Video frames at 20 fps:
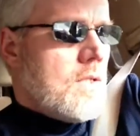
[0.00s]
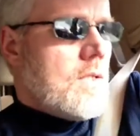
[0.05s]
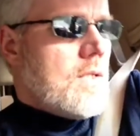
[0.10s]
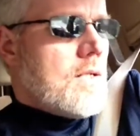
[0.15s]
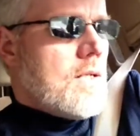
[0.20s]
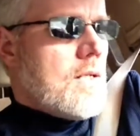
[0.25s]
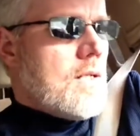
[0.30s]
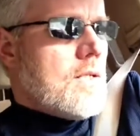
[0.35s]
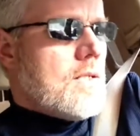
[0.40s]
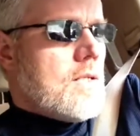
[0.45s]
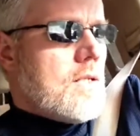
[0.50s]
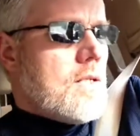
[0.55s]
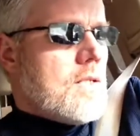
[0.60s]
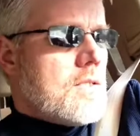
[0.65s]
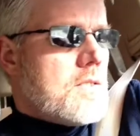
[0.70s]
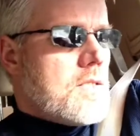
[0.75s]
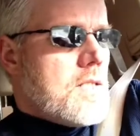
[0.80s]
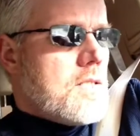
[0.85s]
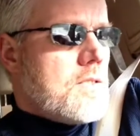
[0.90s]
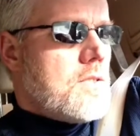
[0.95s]

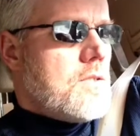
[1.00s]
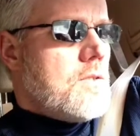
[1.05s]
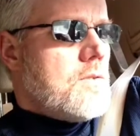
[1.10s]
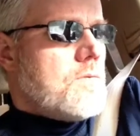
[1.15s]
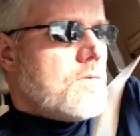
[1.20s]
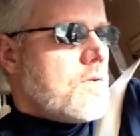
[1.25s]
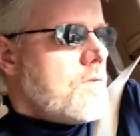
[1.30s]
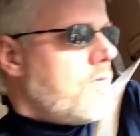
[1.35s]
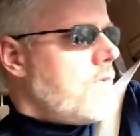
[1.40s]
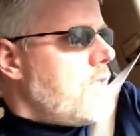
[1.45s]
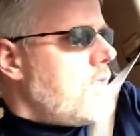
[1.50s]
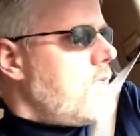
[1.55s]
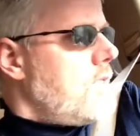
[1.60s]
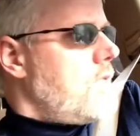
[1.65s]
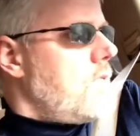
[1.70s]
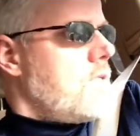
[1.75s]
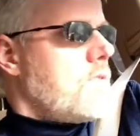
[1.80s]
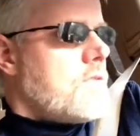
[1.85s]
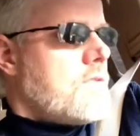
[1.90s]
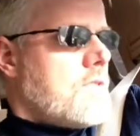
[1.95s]
And stay tuned for
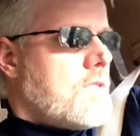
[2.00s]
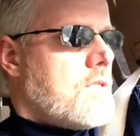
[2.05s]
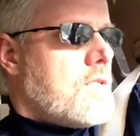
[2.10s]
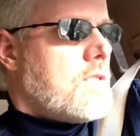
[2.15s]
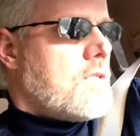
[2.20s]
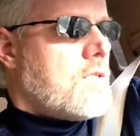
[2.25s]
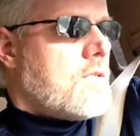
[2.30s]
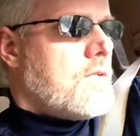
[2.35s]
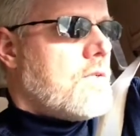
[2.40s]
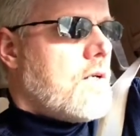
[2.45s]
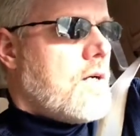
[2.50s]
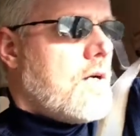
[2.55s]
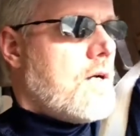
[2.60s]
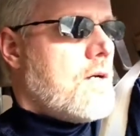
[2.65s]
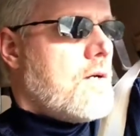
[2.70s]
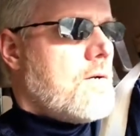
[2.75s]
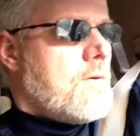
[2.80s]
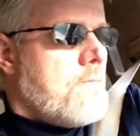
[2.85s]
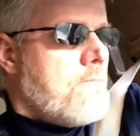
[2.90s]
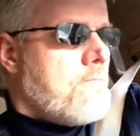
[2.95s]
videos that
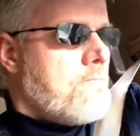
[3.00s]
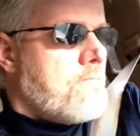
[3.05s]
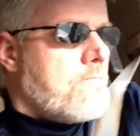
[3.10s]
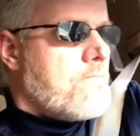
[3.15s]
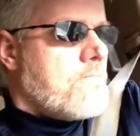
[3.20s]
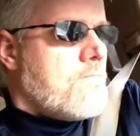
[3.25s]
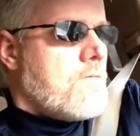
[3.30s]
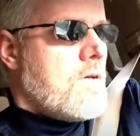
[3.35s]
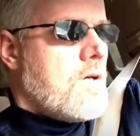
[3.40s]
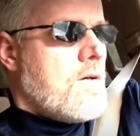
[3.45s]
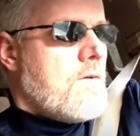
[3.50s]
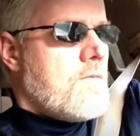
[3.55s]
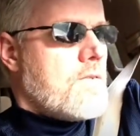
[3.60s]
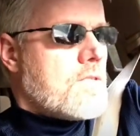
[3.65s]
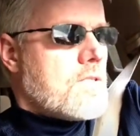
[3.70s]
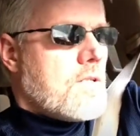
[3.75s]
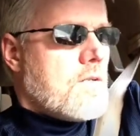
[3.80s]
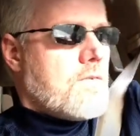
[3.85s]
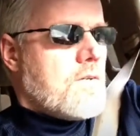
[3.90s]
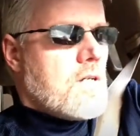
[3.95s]
are of a
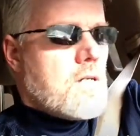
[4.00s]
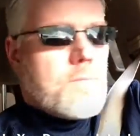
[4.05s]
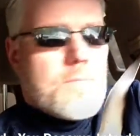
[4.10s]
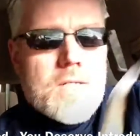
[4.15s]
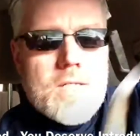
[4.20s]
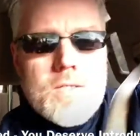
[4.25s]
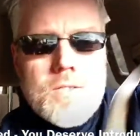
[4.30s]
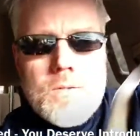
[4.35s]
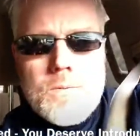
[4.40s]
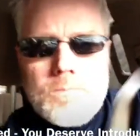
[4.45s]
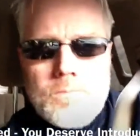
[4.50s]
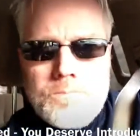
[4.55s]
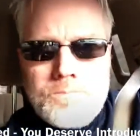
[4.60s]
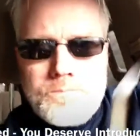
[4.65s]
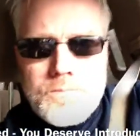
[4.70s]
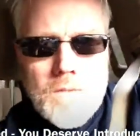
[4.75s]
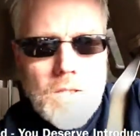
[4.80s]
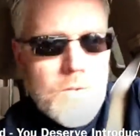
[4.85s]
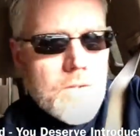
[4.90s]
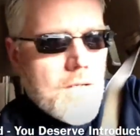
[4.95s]
self-help nature.
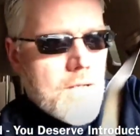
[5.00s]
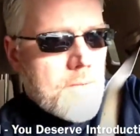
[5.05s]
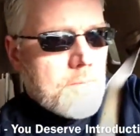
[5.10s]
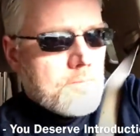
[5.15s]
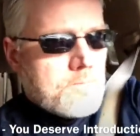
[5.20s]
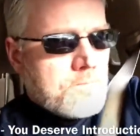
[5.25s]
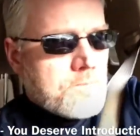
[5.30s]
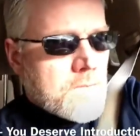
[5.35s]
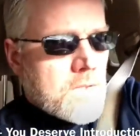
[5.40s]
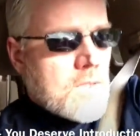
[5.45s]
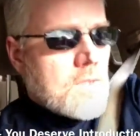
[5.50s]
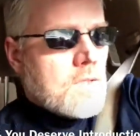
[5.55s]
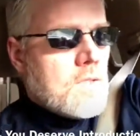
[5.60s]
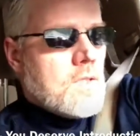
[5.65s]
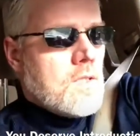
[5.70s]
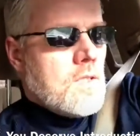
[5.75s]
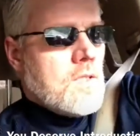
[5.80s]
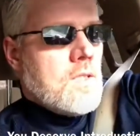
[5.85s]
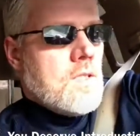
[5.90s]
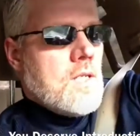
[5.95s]
Okay?
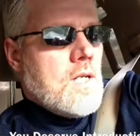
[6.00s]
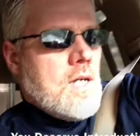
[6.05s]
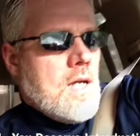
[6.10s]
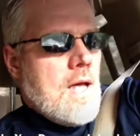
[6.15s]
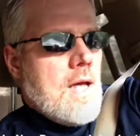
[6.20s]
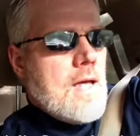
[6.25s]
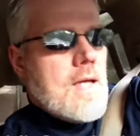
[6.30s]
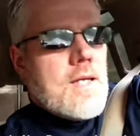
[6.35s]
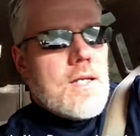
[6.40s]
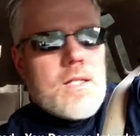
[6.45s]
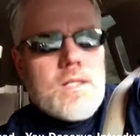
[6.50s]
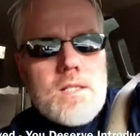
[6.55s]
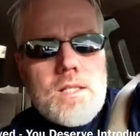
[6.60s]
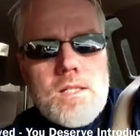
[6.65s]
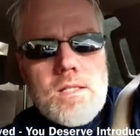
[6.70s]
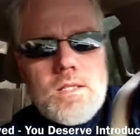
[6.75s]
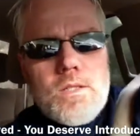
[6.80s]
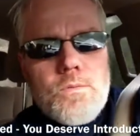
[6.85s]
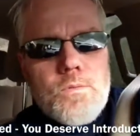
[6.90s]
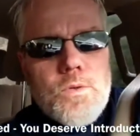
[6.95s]
Hey, and
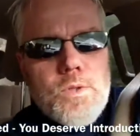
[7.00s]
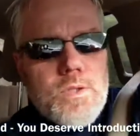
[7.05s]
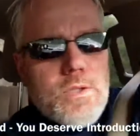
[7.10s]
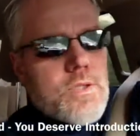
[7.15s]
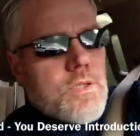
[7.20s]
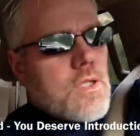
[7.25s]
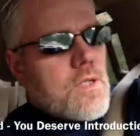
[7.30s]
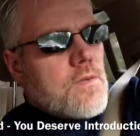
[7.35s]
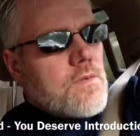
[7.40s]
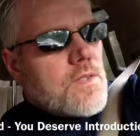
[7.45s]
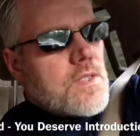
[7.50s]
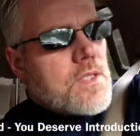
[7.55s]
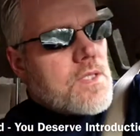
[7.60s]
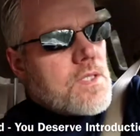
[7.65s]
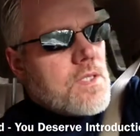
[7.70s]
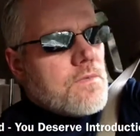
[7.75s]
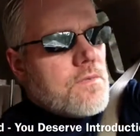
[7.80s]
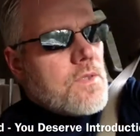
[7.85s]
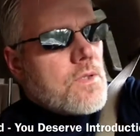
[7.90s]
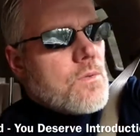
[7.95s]
thank you for your
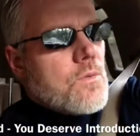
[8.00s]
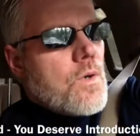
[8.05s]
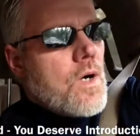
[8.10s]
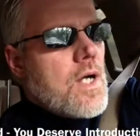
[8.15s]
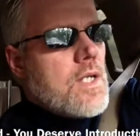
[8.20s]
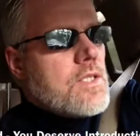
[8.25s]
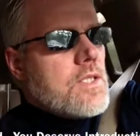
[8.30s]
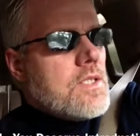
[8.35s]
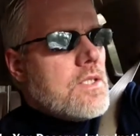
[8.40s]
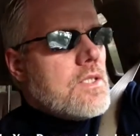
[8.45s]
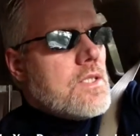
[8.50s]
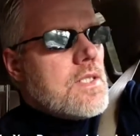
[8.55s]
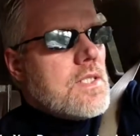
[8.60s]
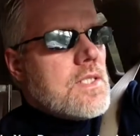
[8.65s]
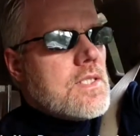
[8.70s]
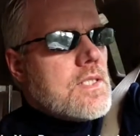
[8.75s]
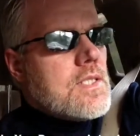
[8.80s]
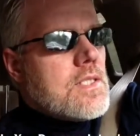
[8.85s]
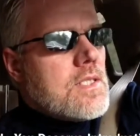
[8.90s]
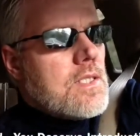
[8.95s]
service. If you're watching
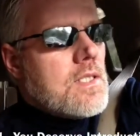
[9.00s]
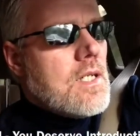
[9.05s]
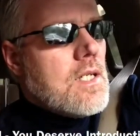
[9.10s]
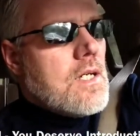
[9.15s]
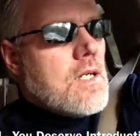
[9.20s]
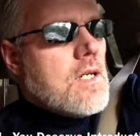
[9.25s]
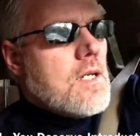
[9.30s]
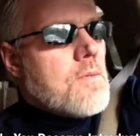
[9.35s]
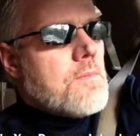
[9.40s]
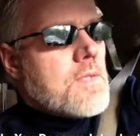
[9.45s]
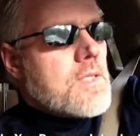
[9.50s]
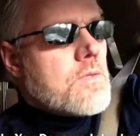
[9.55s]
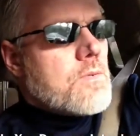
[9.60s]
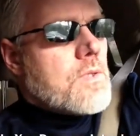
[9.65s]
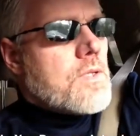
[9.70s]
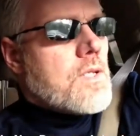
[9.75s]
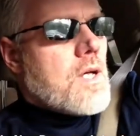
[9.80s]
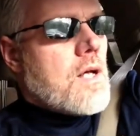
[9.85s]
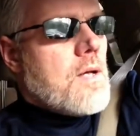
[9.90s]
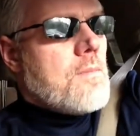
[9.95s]
this, it's
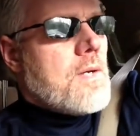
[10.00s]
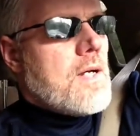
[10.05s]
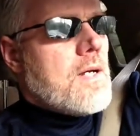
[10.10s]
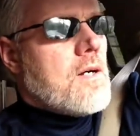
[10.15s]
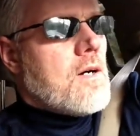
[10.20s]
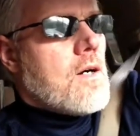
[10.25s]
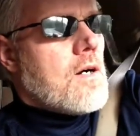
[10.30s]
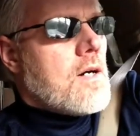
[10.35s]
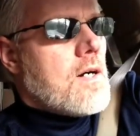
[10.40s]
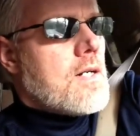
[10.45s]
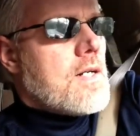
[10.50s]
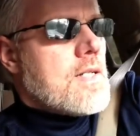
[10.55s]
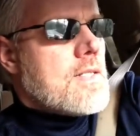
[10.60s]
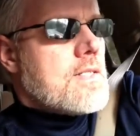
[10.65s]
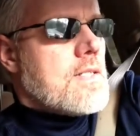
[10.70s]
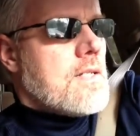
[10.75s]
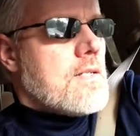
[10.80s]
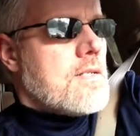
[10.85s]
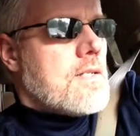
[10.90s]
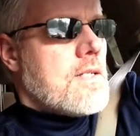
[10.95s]
with all my heart. I
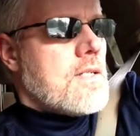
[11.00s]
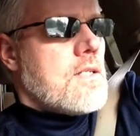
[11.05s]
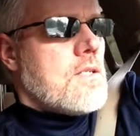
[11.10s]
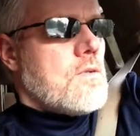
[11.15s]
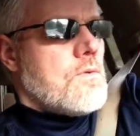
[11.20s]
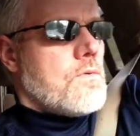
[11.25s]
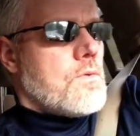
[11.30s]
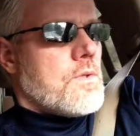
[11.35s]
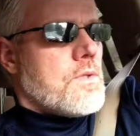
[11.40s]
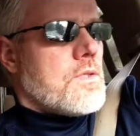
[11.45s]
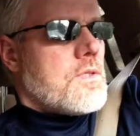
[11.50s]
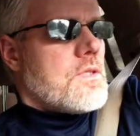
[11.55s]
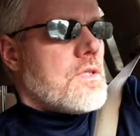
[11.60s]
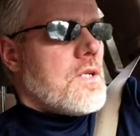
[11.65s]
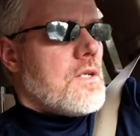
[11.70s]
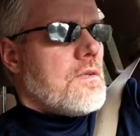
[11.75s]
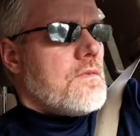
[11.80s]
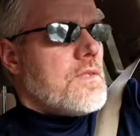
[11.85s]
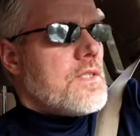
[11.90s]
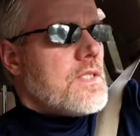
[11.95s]
say thank you for the
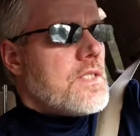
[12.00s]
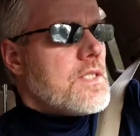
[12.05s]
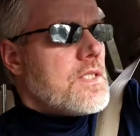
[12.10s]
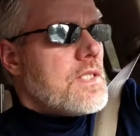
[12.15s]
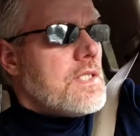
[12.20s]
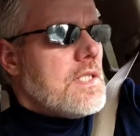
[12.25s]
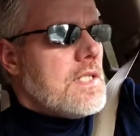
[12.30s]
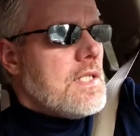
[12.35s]
service.